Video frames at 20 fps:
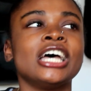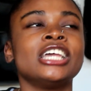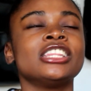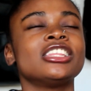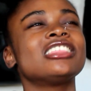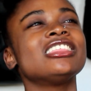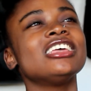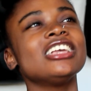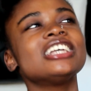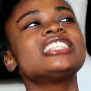
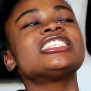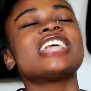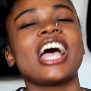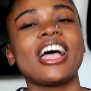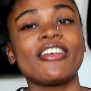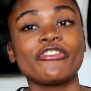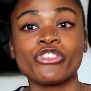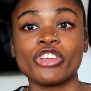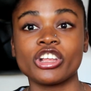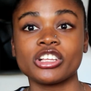the thing is, I
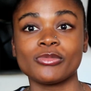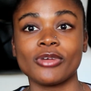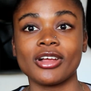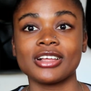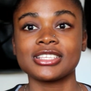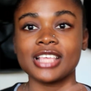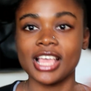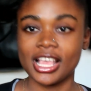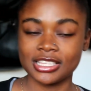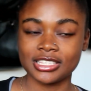have stretch
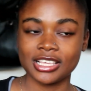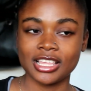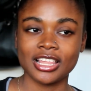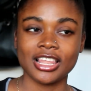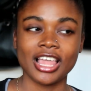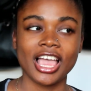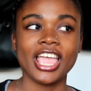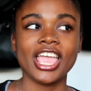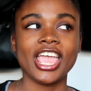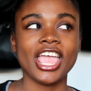marks and
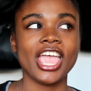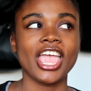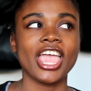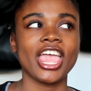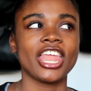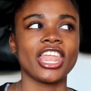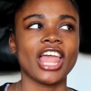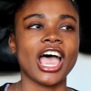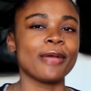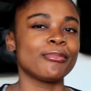cellulite,
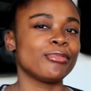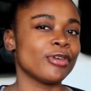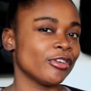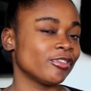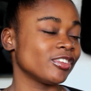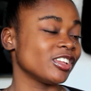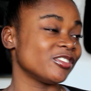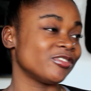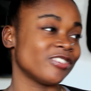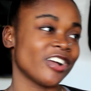and I'm
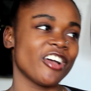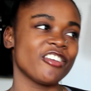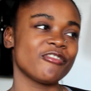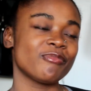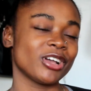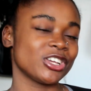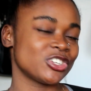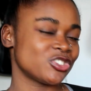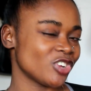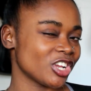perfectly fine with
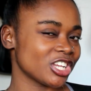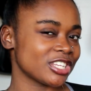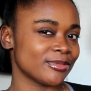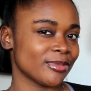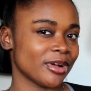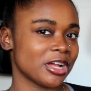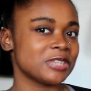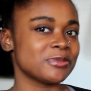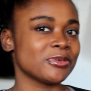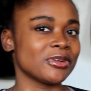my stretch
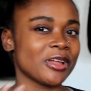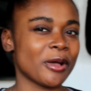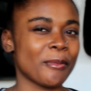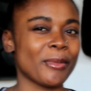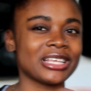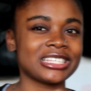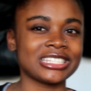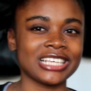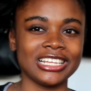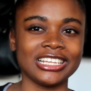marks but not
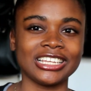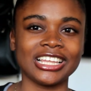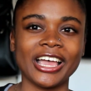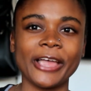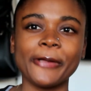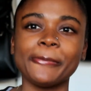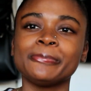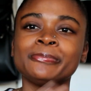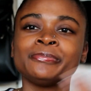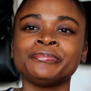my
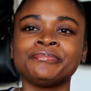cellulite.